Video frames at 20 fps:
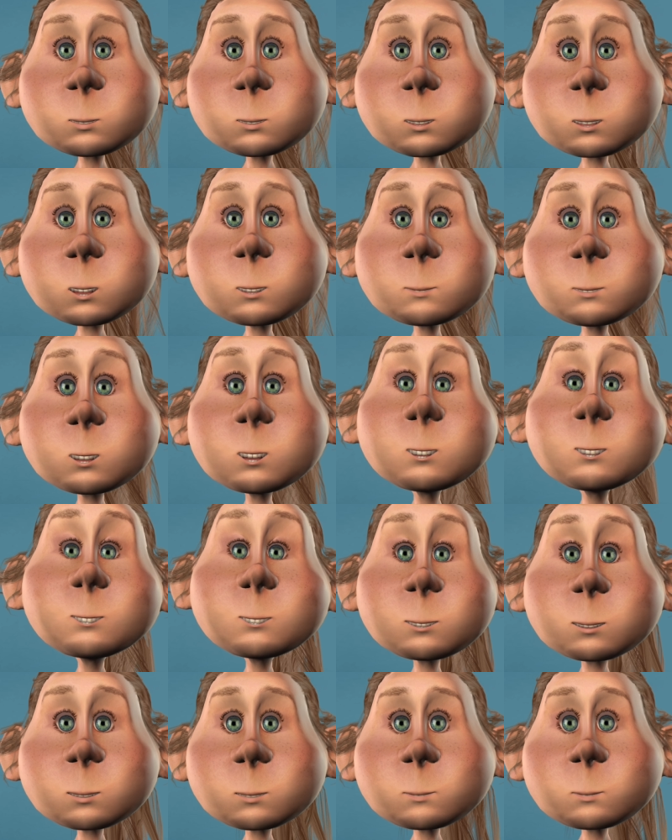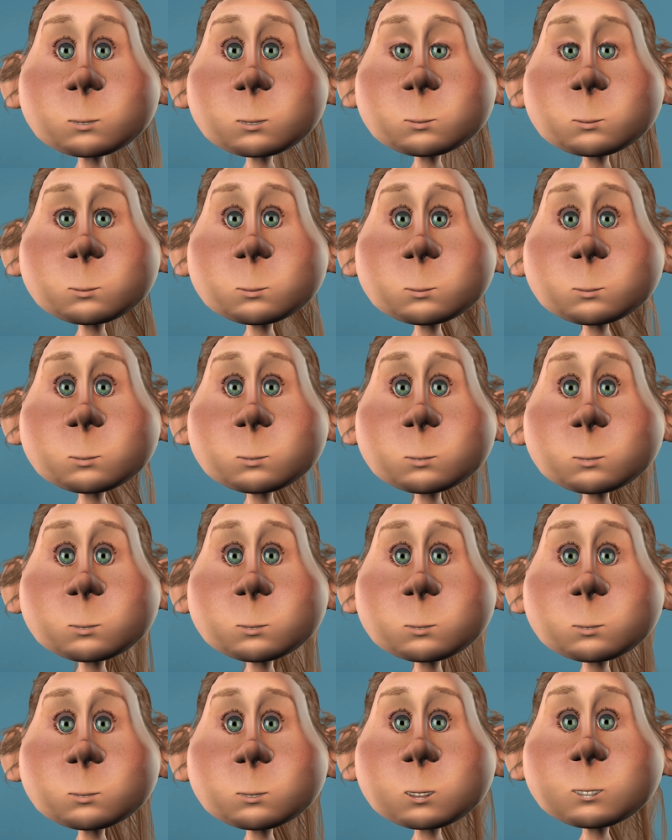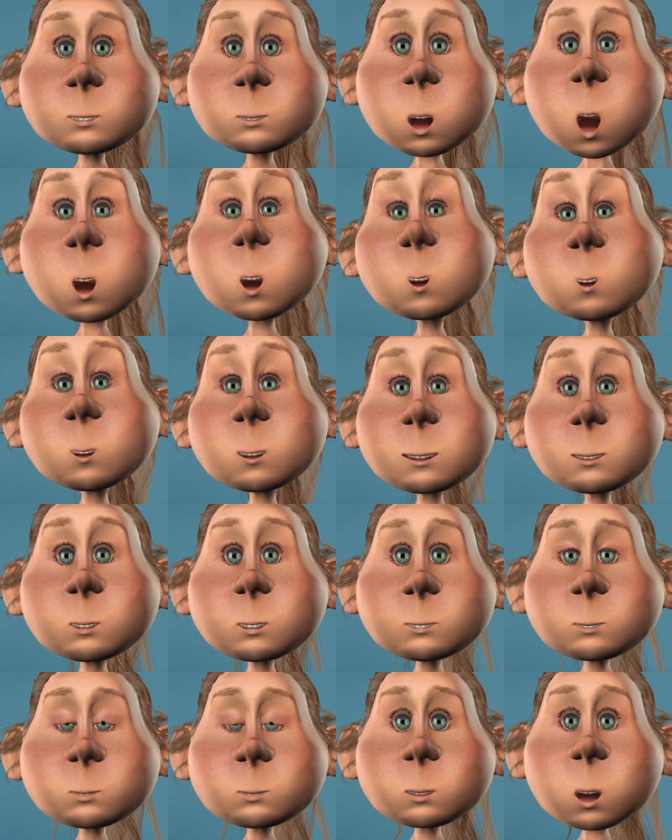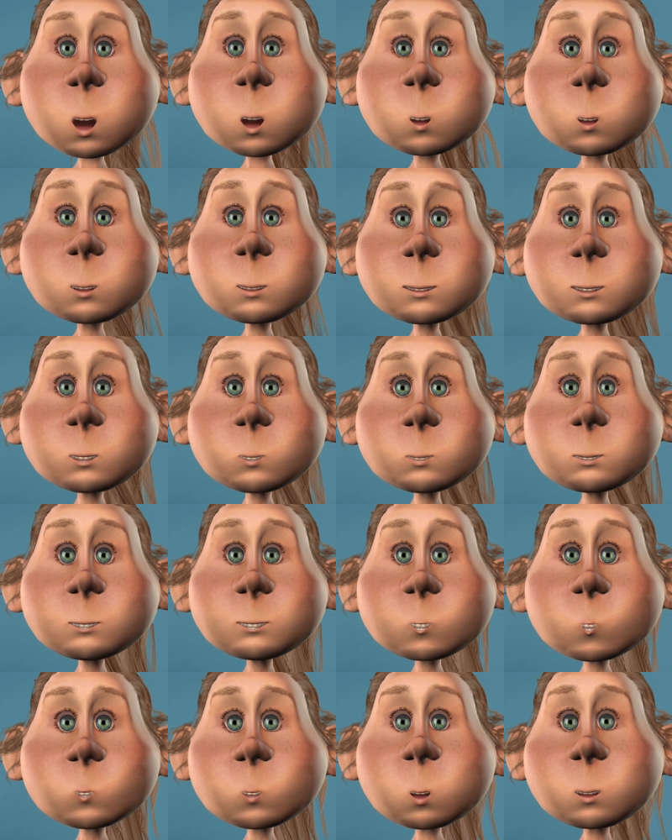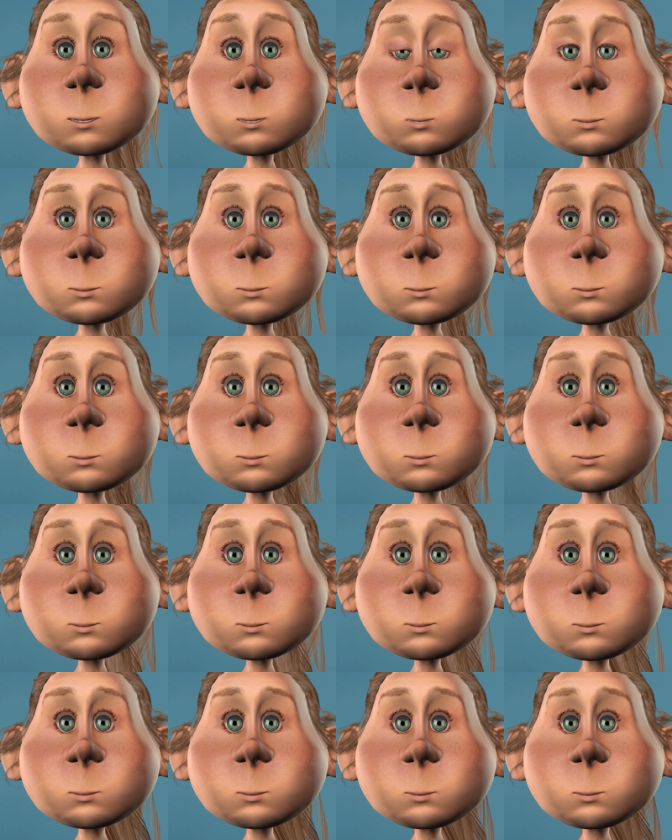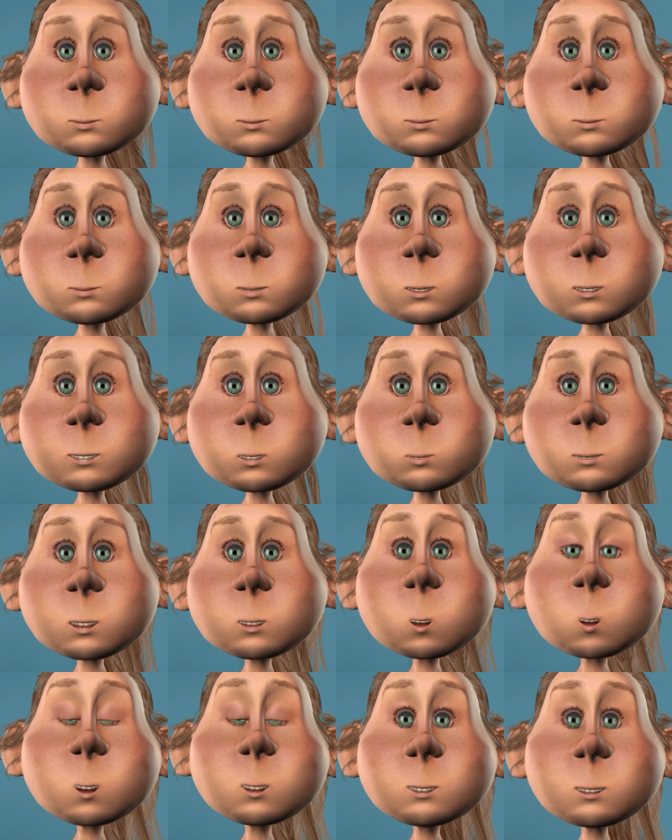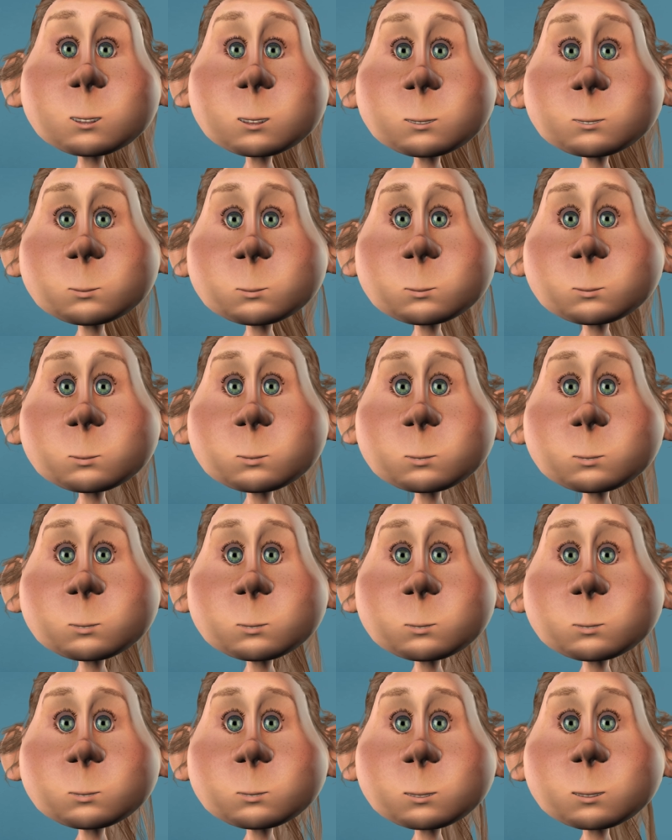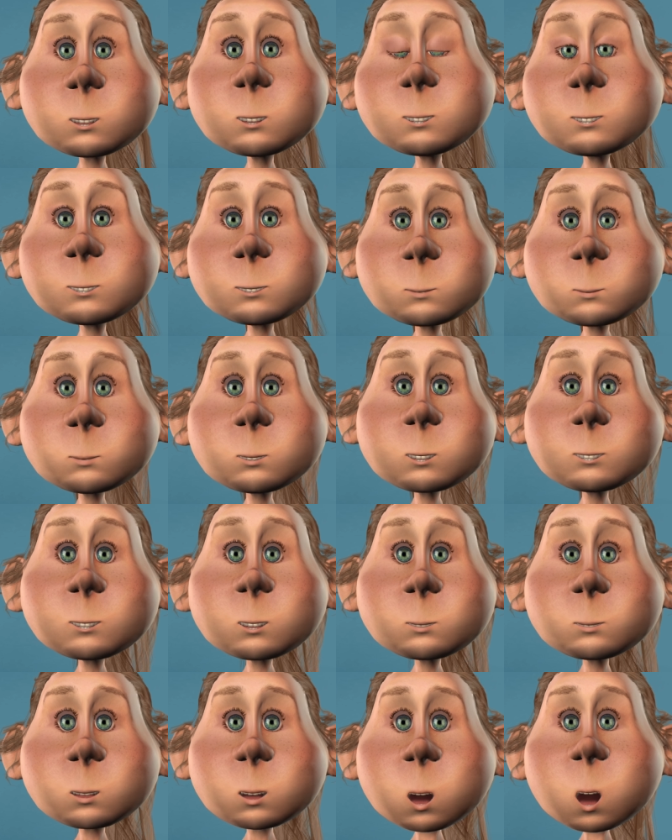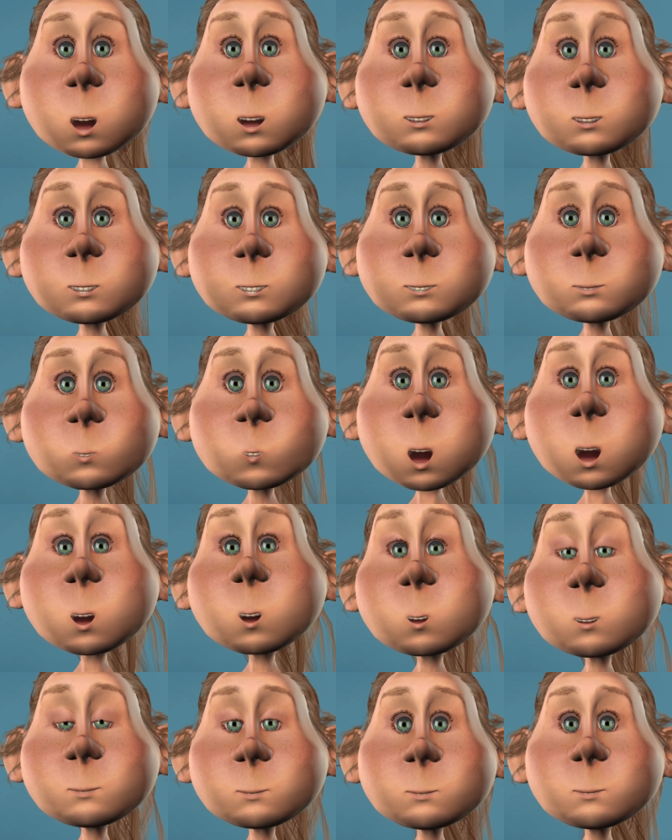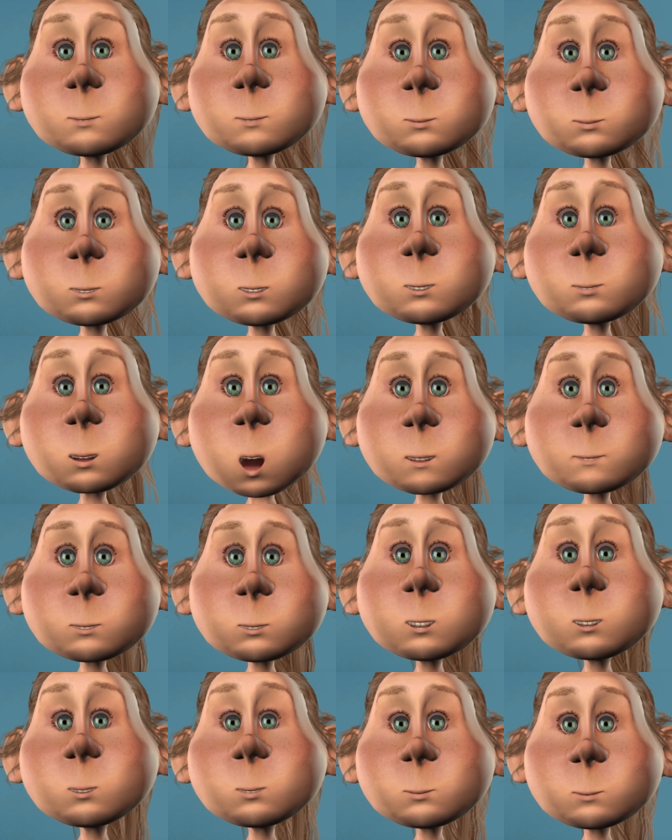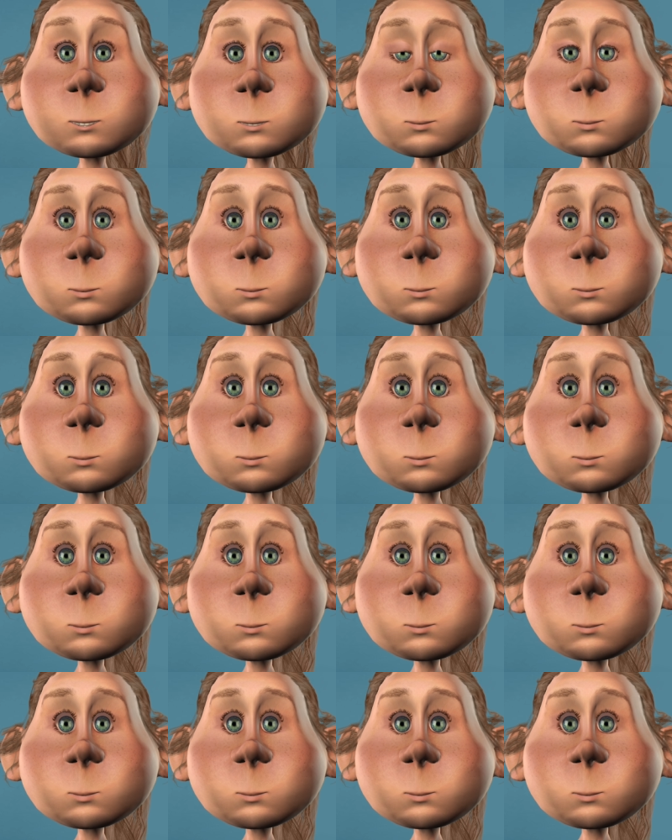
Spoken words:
Comparative: this water is colder than yesterday. Superlative: this is the coldest water I've ever felt.